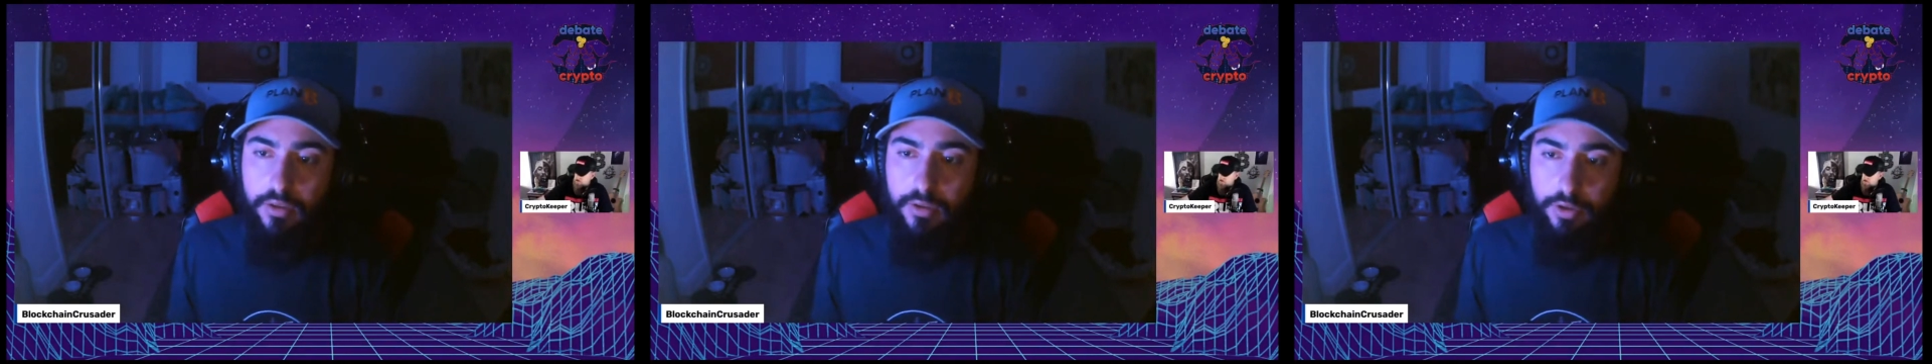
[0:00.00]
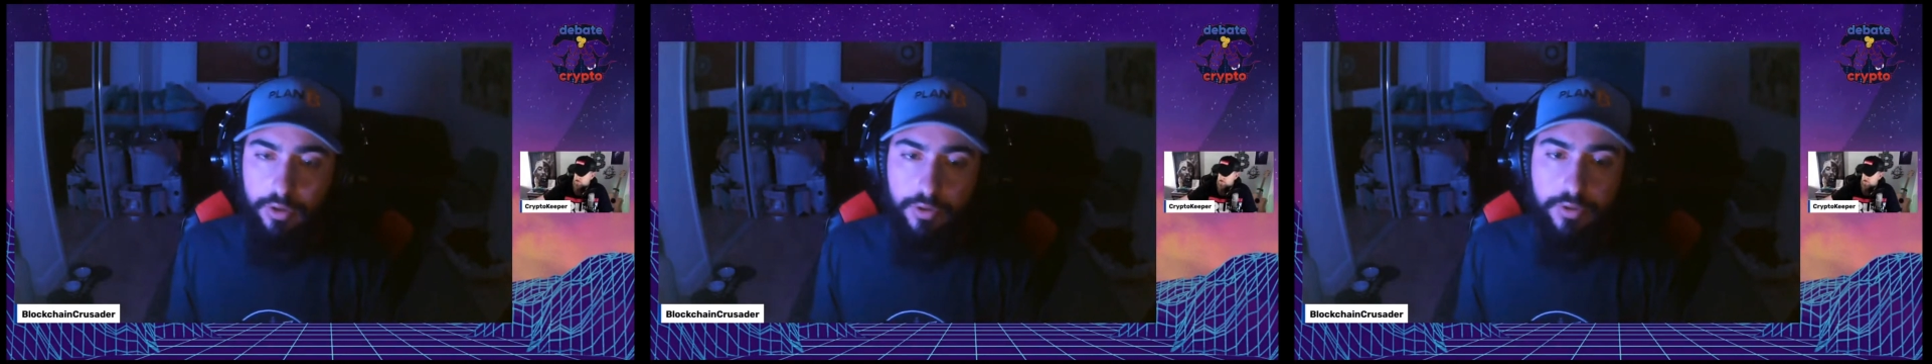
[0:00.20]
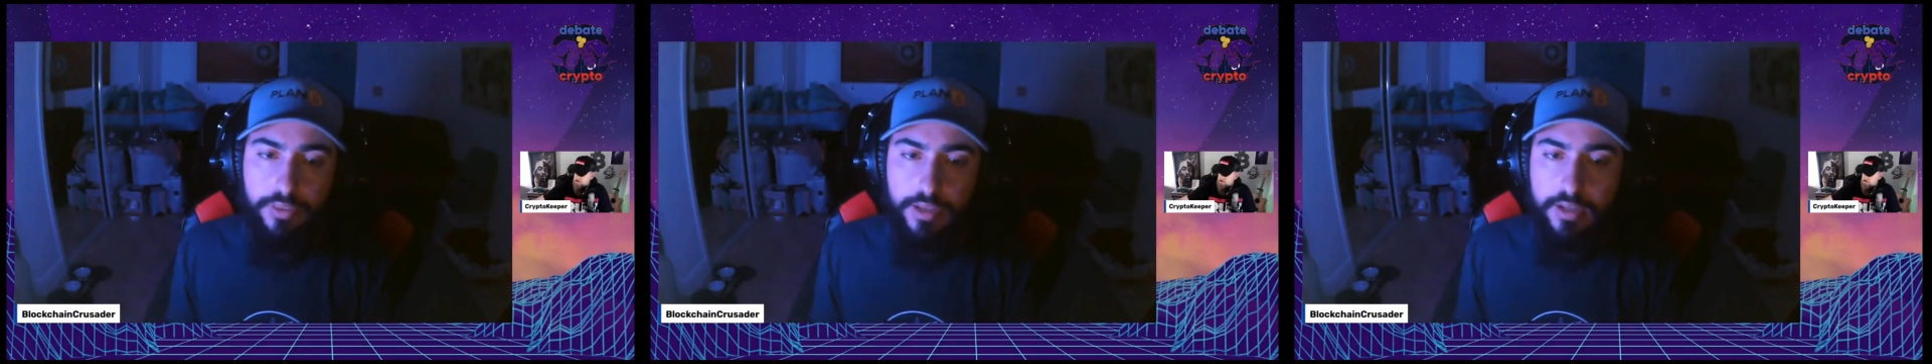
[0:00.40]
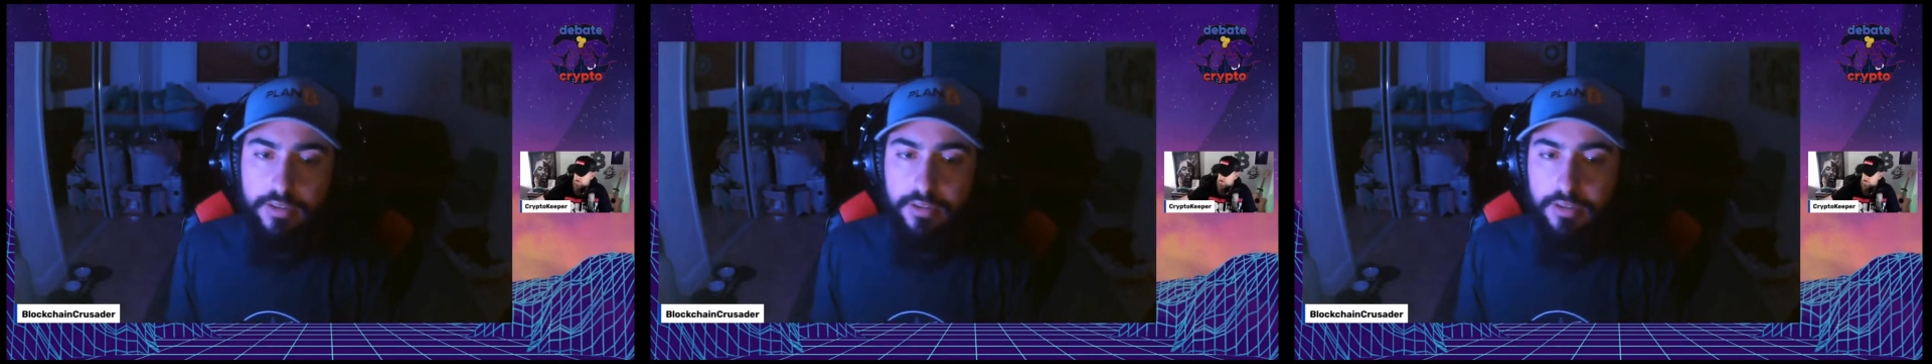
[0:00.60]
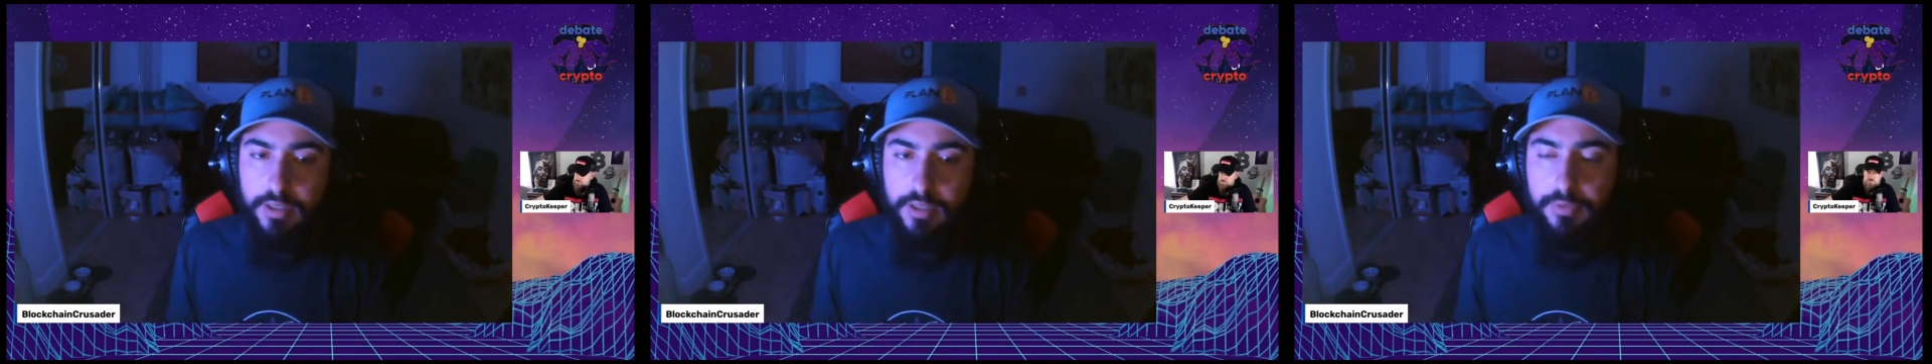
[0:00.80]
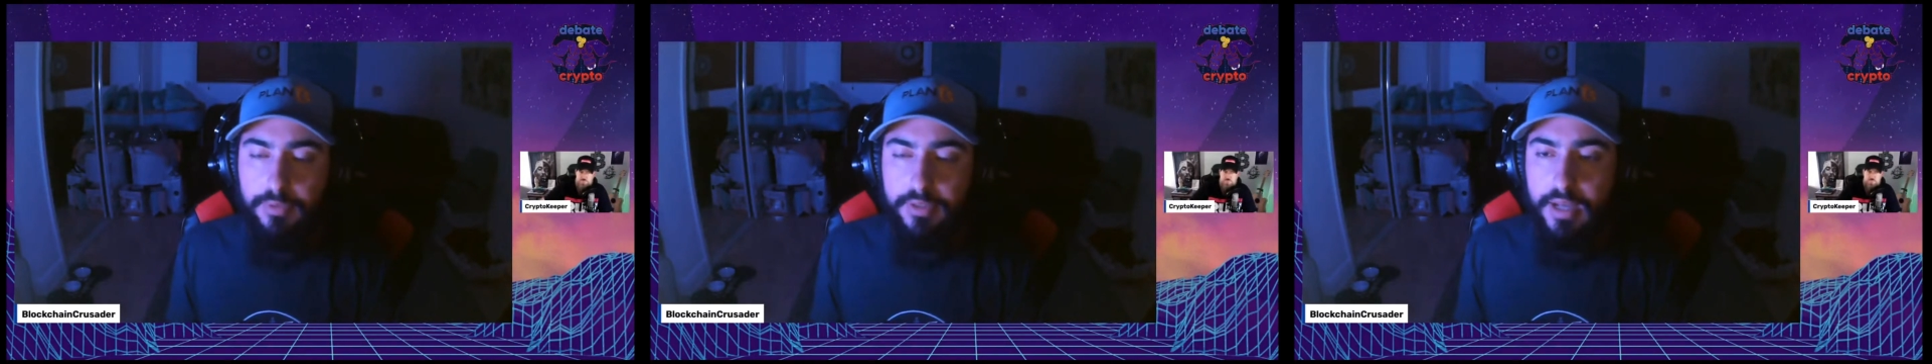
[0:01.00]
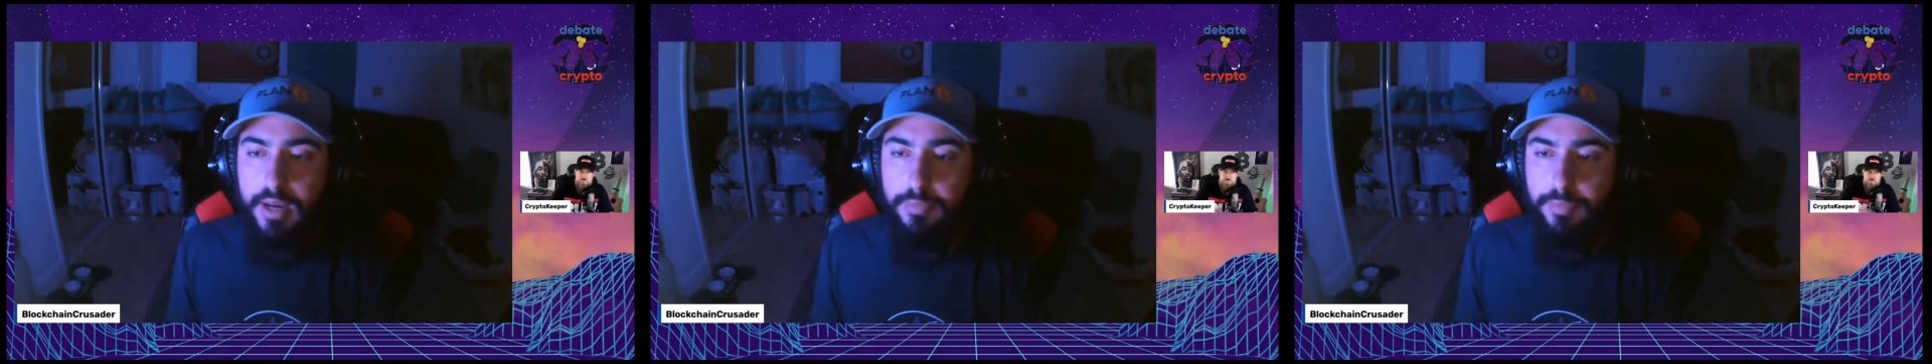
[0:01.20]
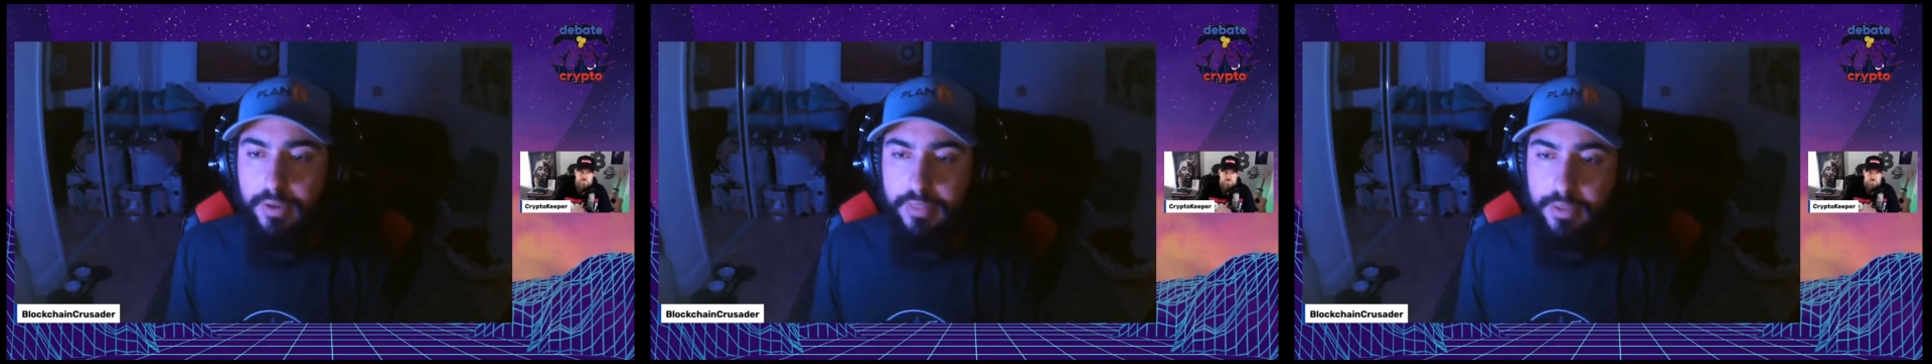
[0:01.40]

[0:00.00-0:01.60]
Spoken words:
do you think it's a double top, right?